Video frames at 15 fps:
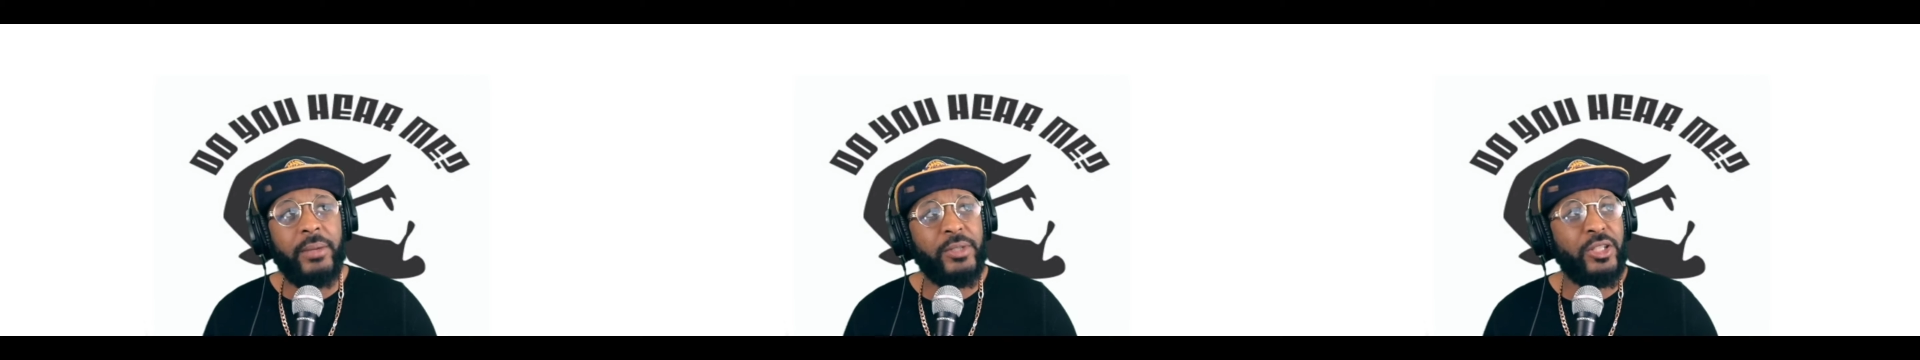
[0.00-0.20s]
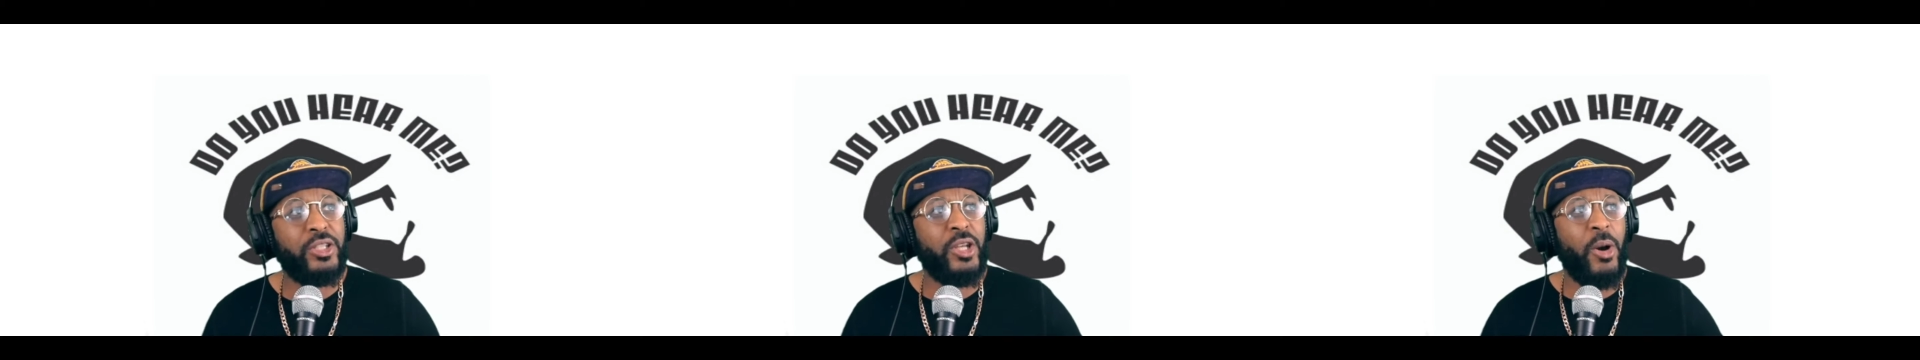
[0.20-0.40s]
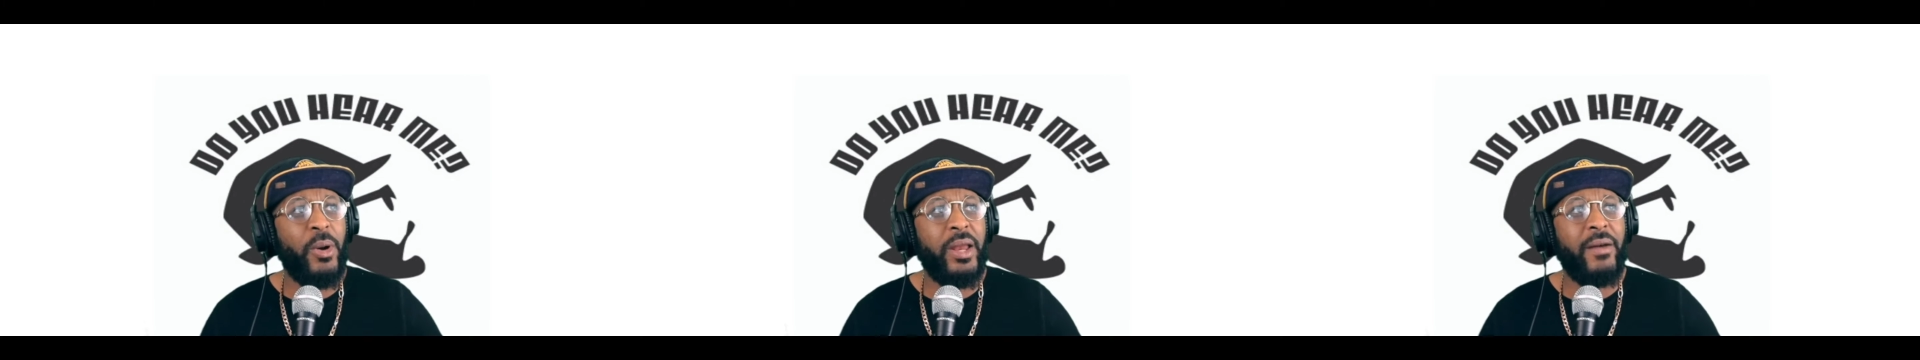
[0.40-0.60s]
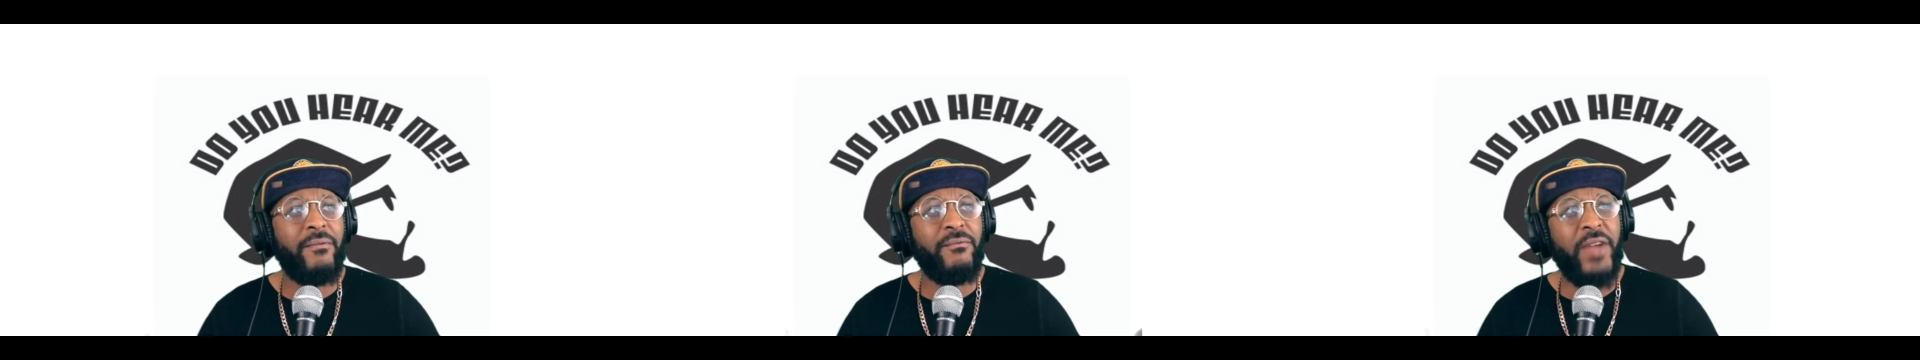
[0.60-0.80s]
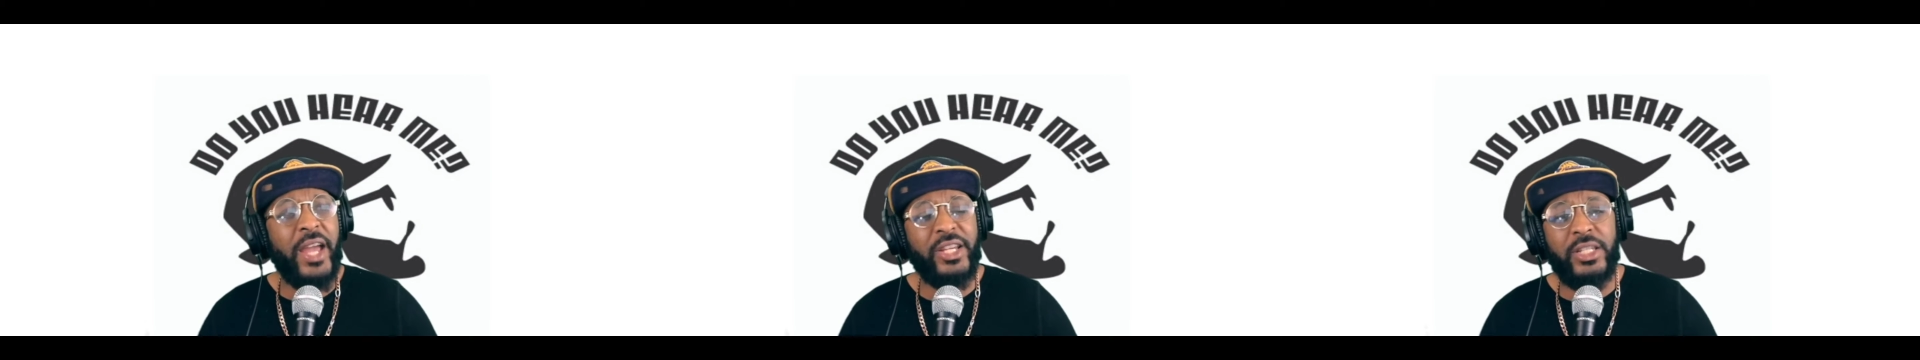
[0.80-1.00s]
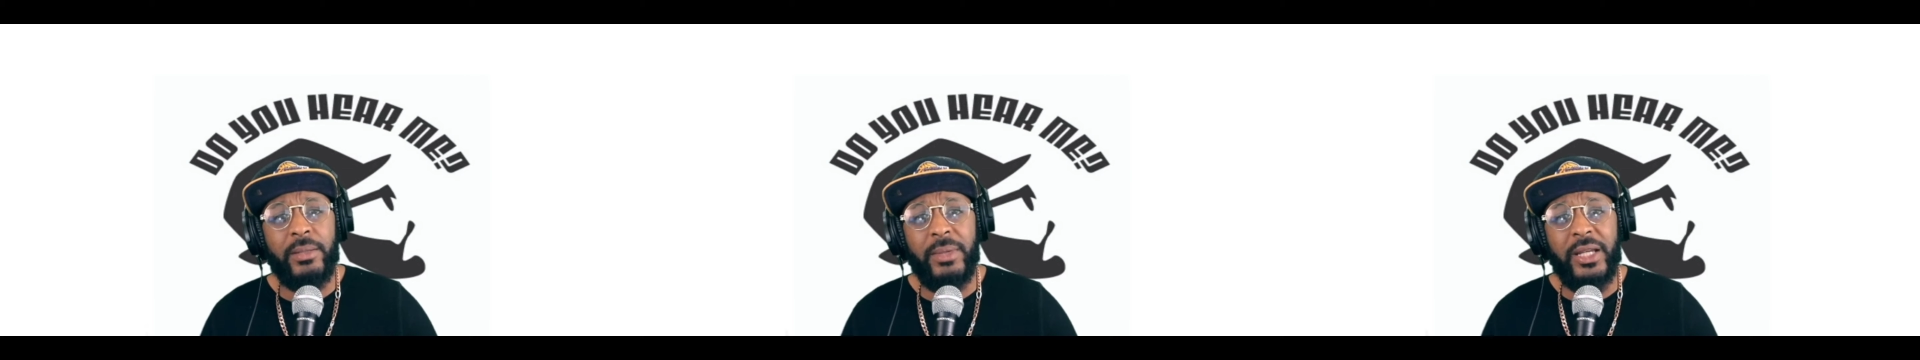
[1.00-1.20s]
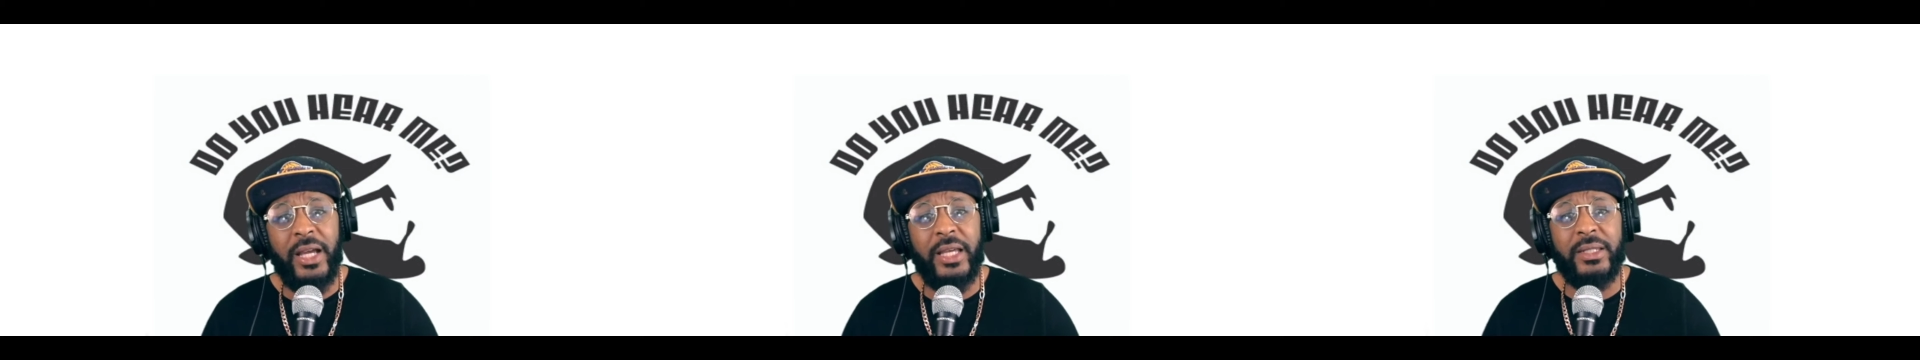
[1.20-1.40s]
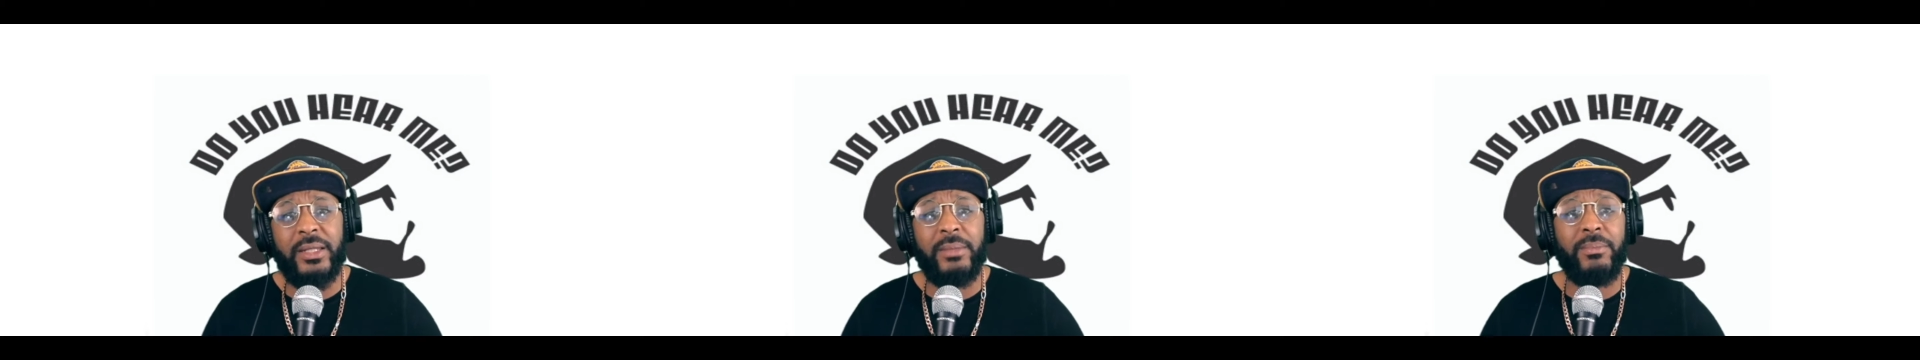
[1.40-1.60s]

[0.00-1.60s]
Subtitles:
She's showing affection because